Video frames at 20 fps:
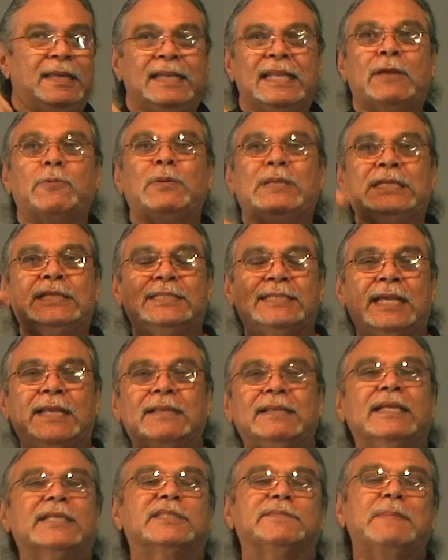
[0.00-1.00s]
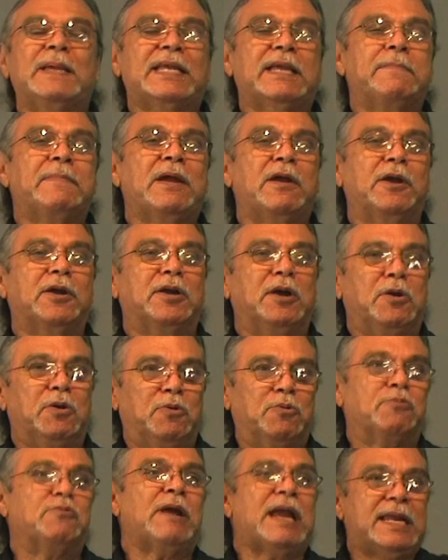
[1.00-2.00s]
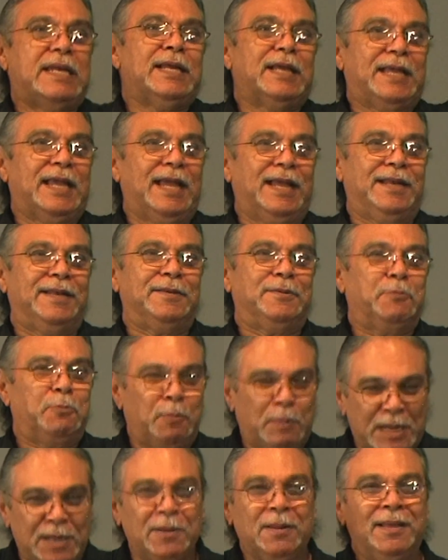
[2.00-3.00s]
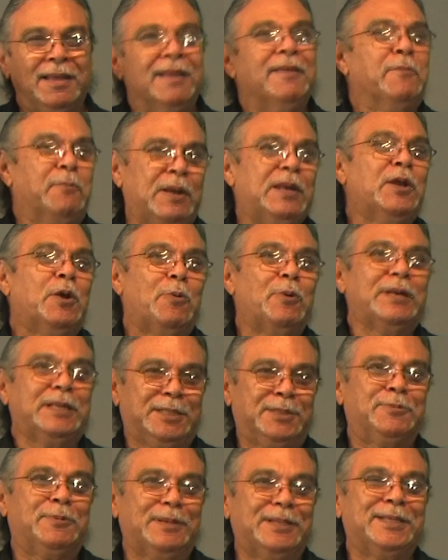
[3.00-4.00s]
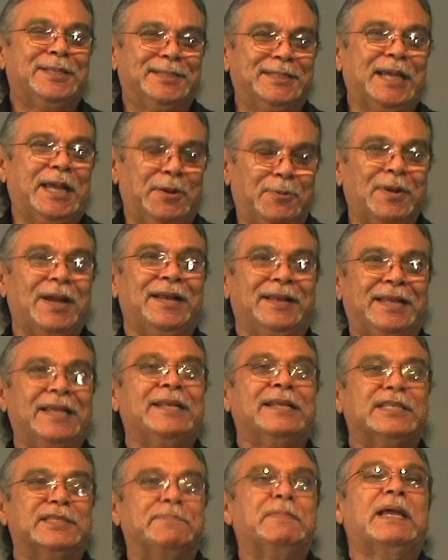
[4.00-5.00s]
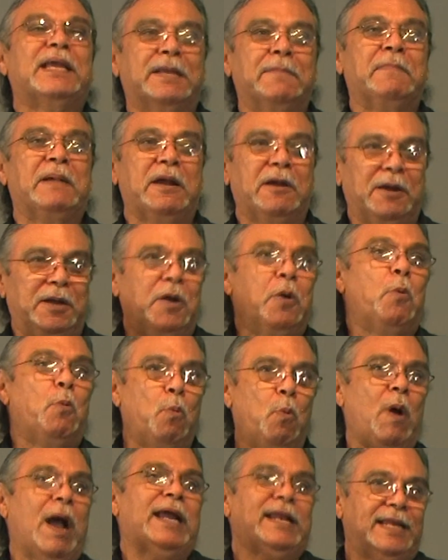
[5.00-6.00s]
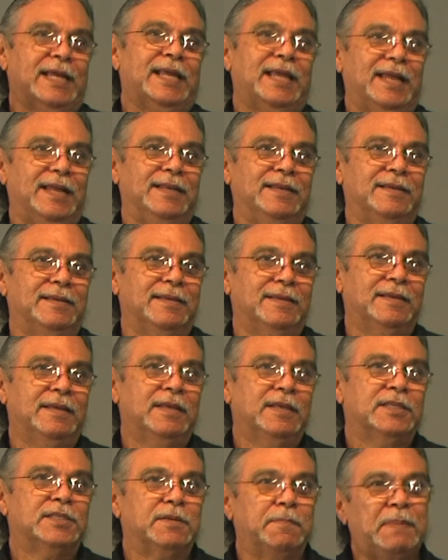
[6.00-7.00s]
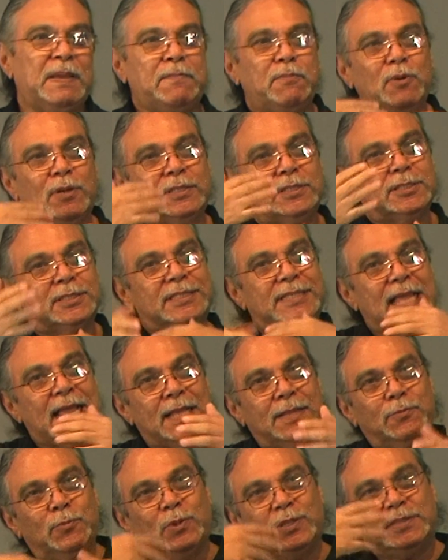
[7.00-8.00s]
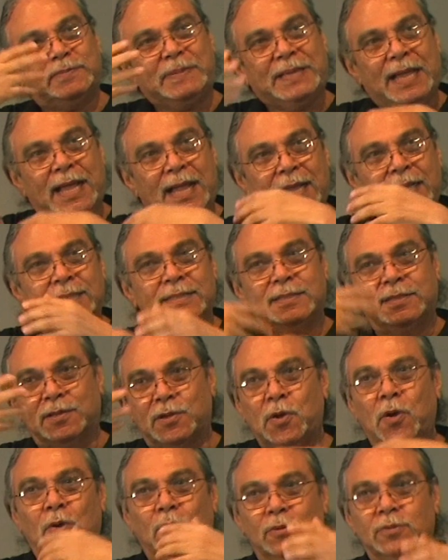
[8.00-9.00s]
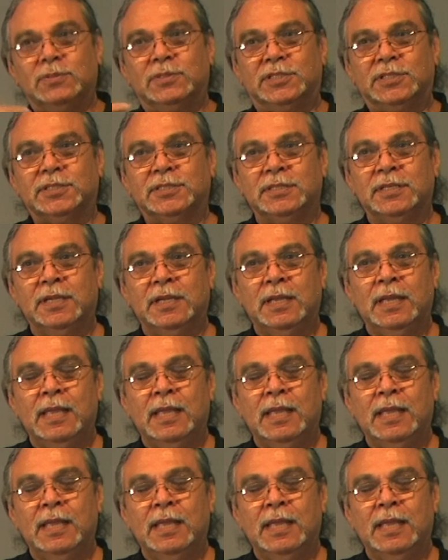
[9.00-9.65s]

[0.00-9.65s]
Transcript: Like when he's saying, let's make America great again. We know what he's really saying, right? Let's make America white again. So people understand what's behind the codes.